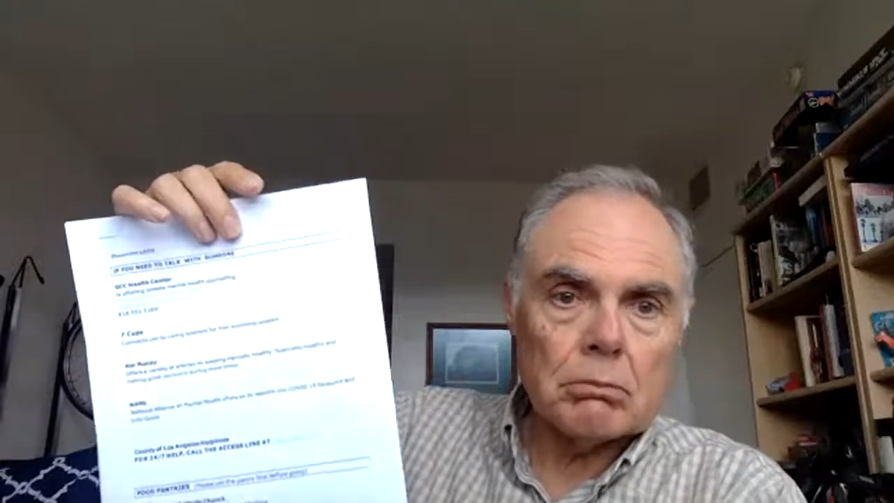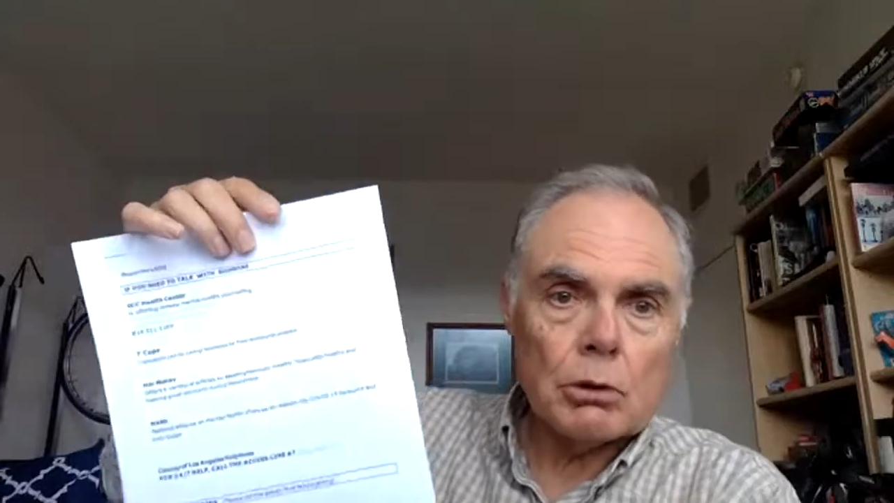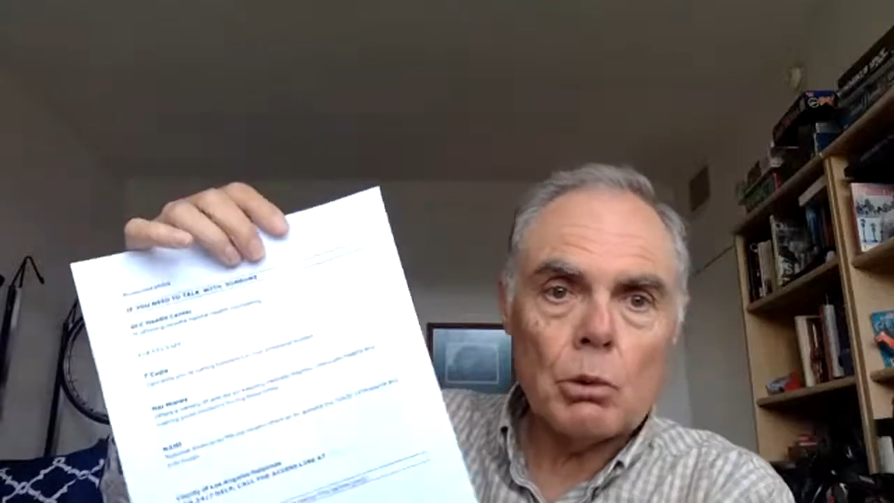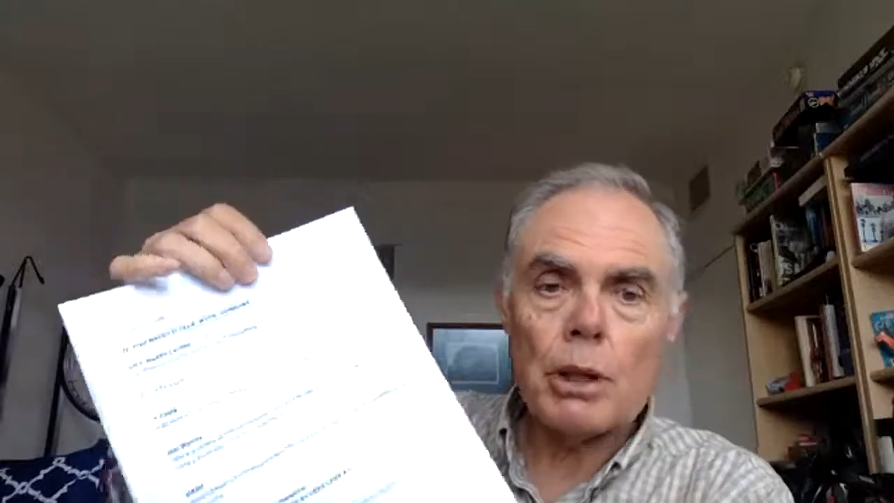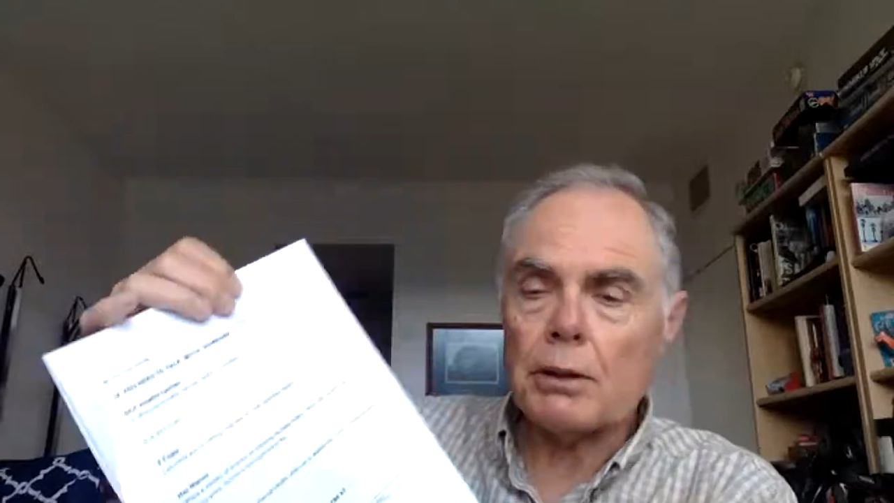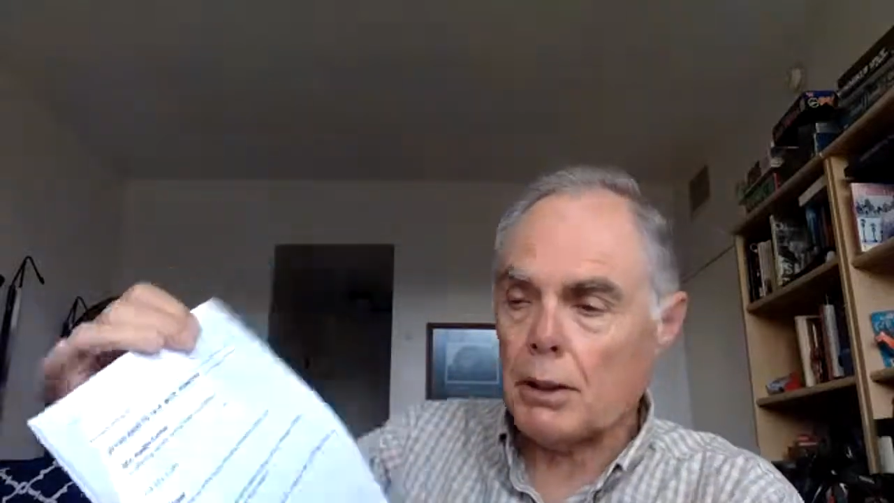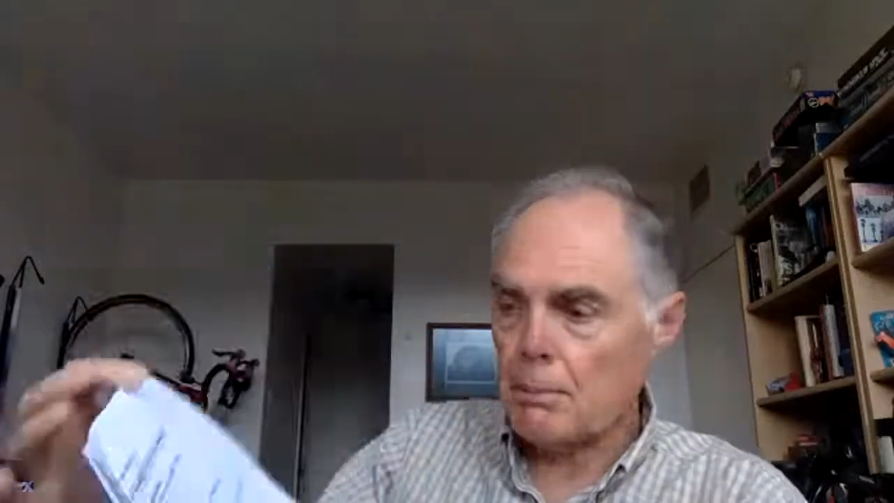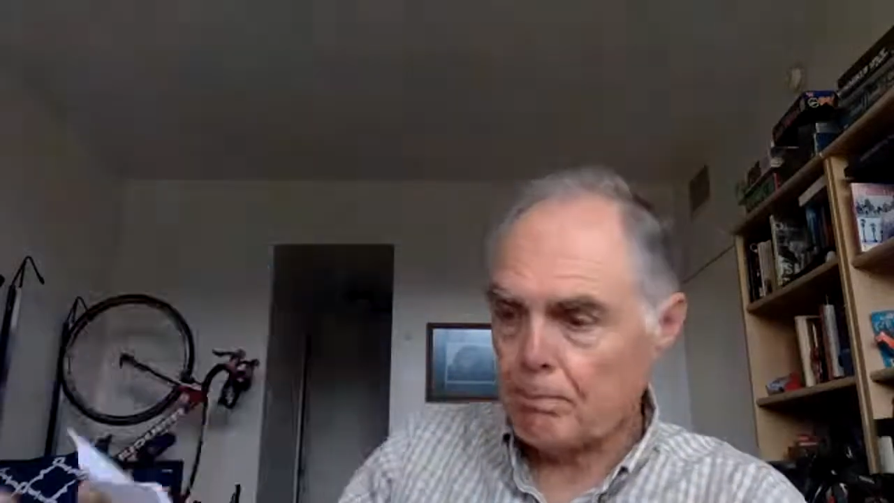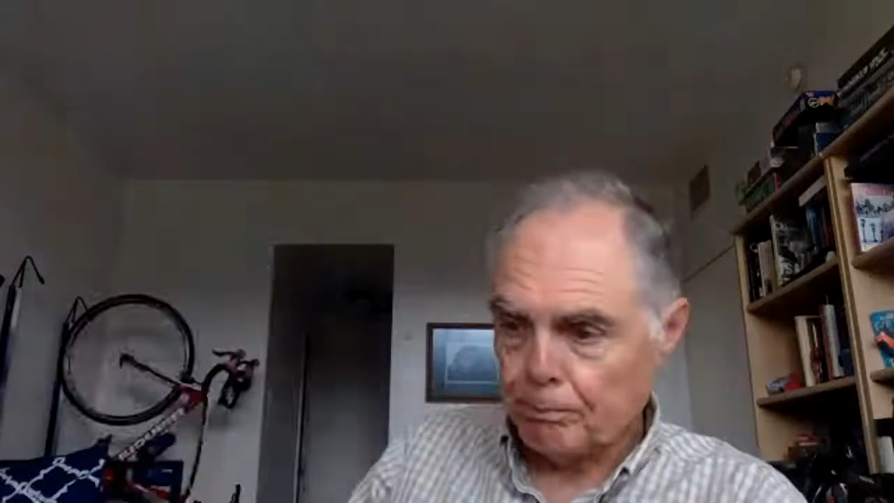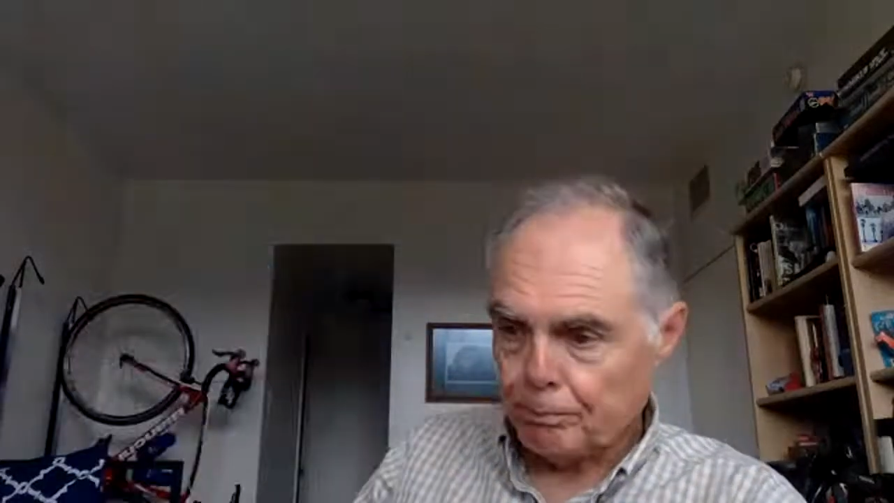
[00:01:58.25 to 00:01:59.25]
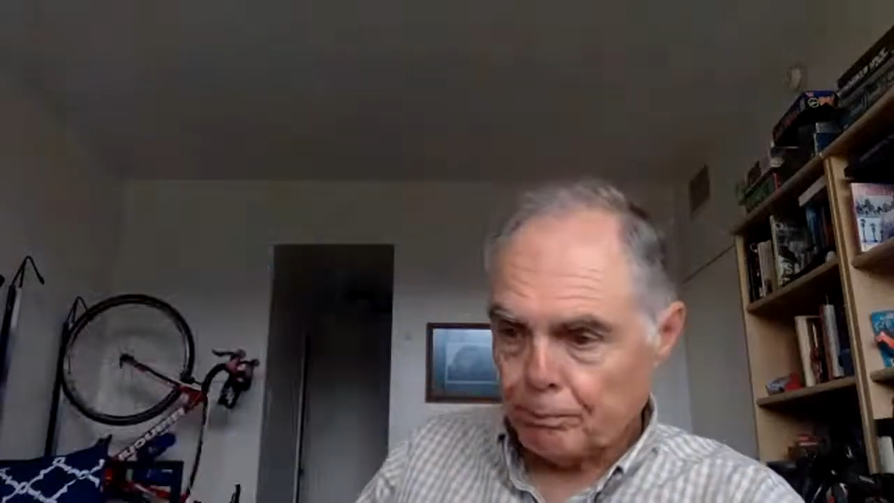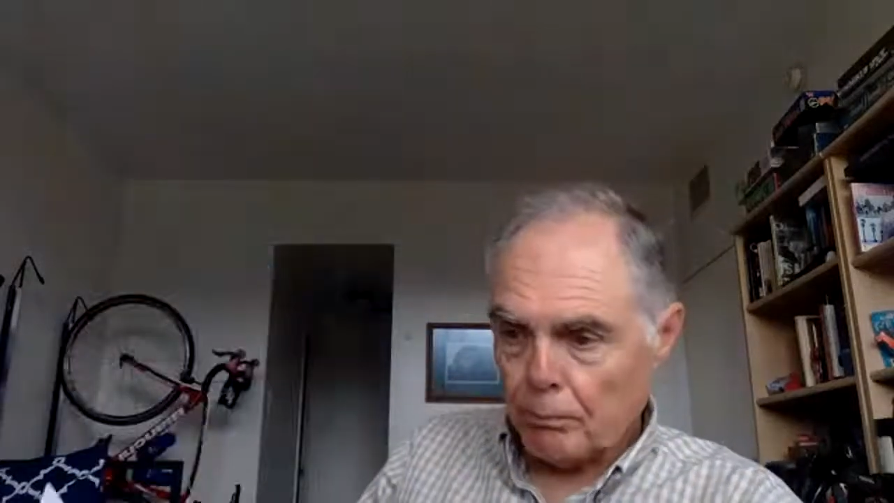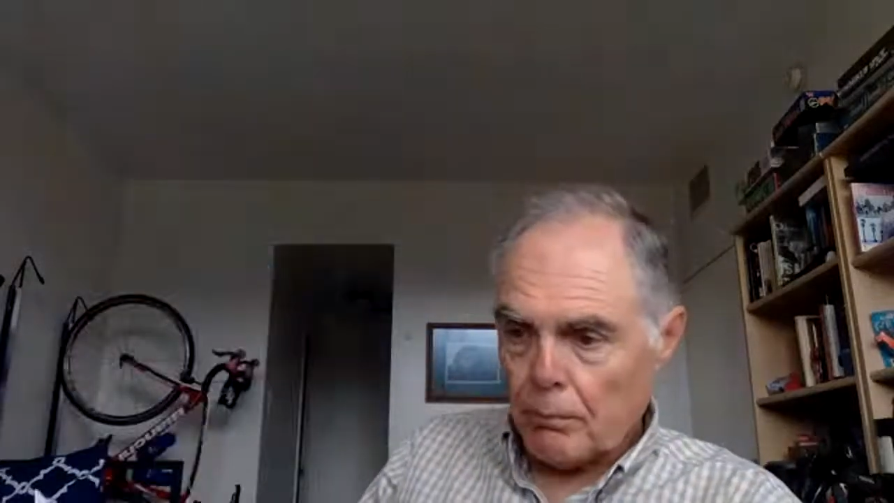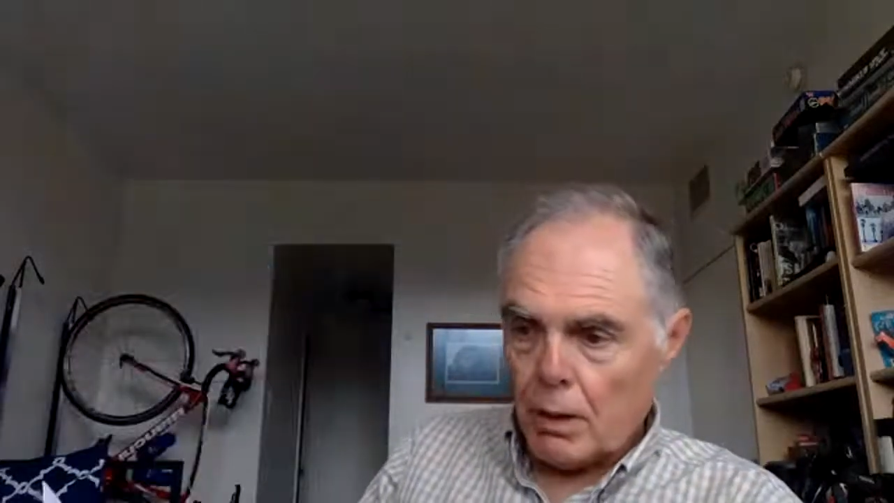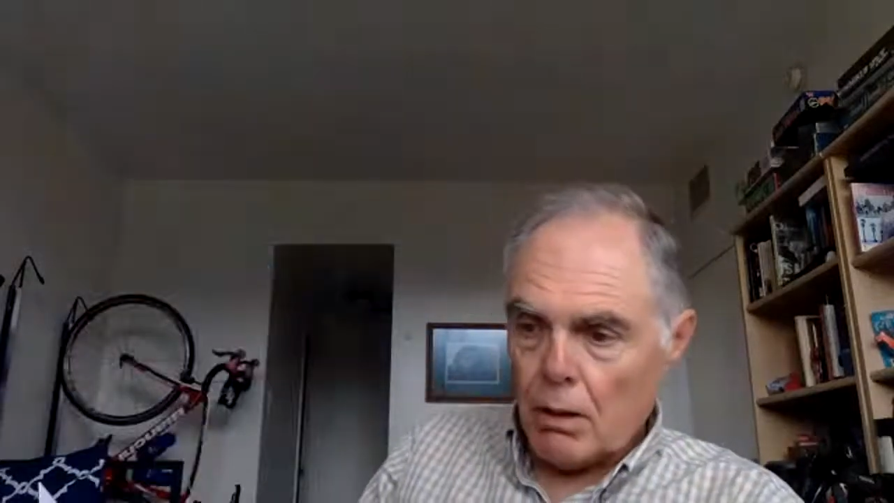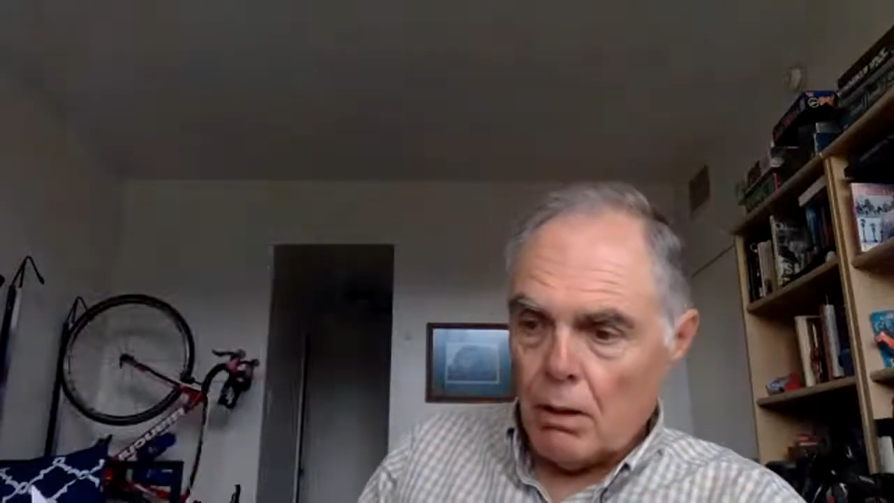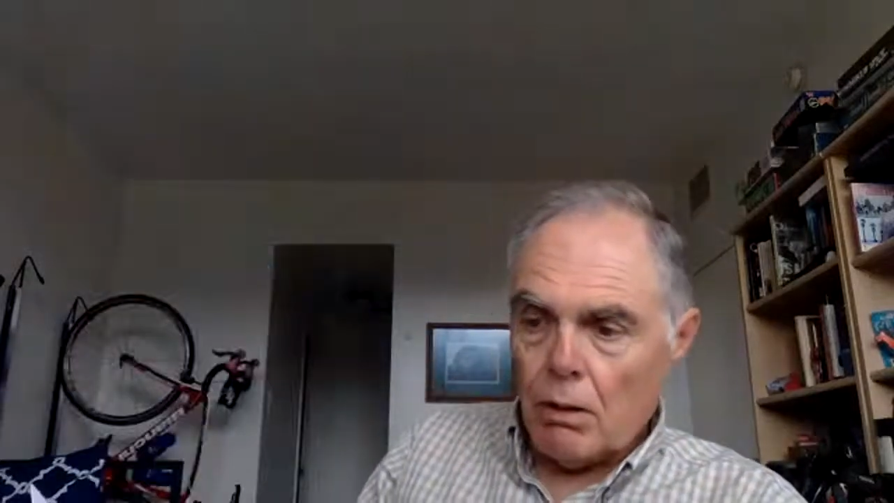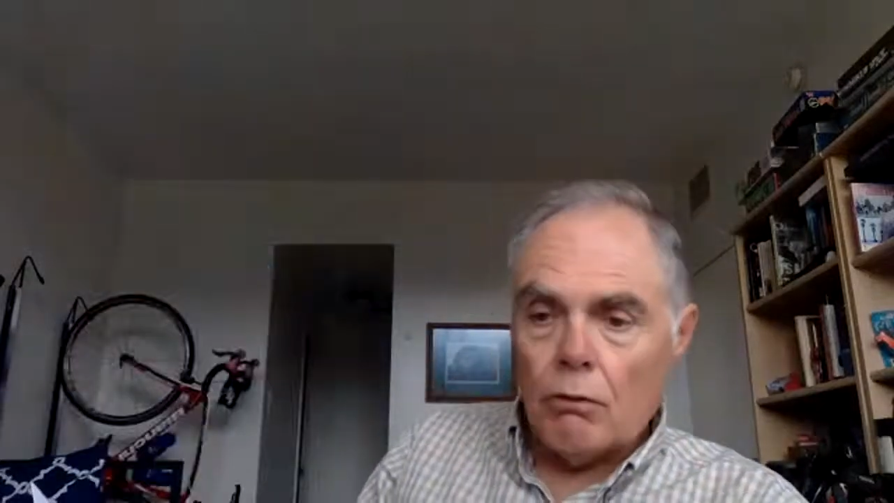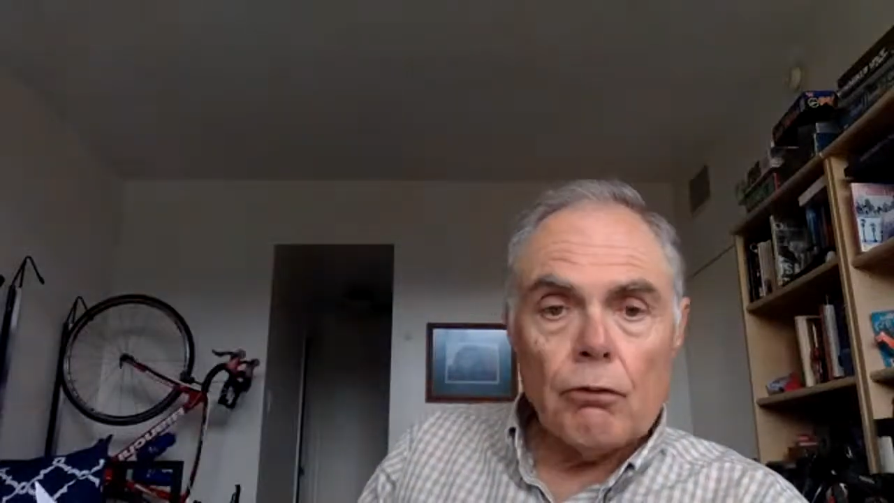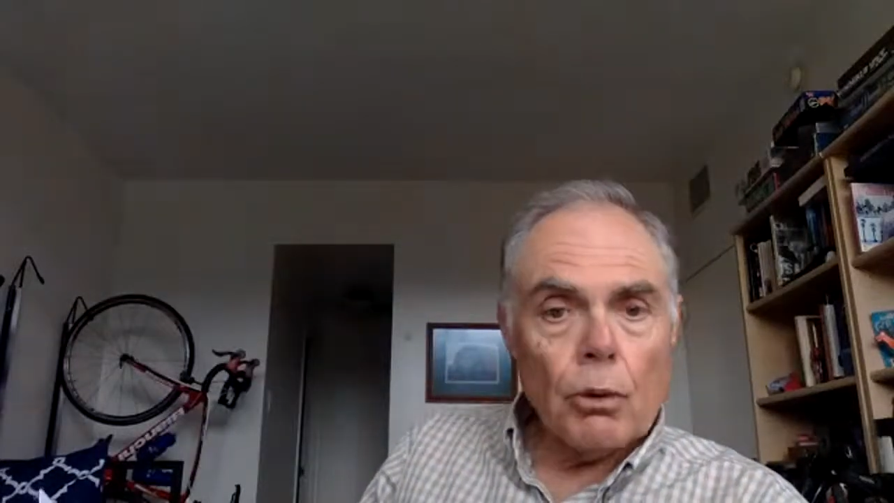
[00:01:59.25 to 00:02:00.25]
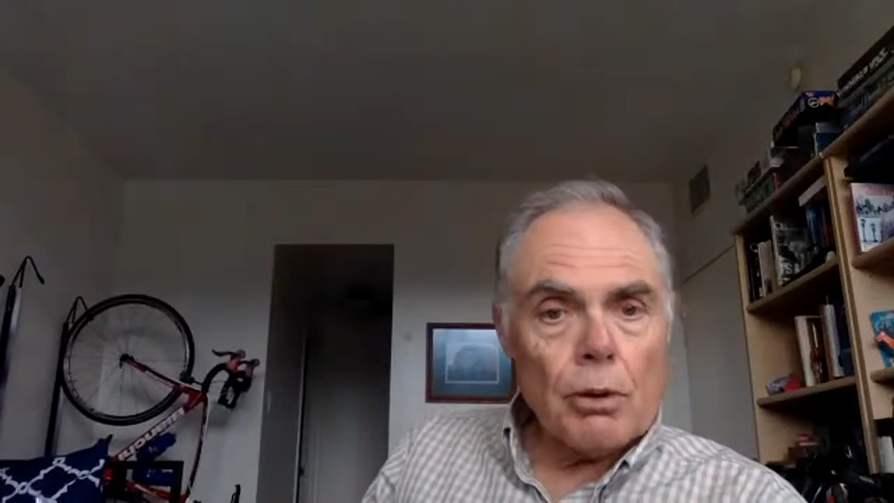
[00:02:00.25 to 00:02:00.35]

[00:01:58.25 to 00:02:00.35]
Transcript: quickly. For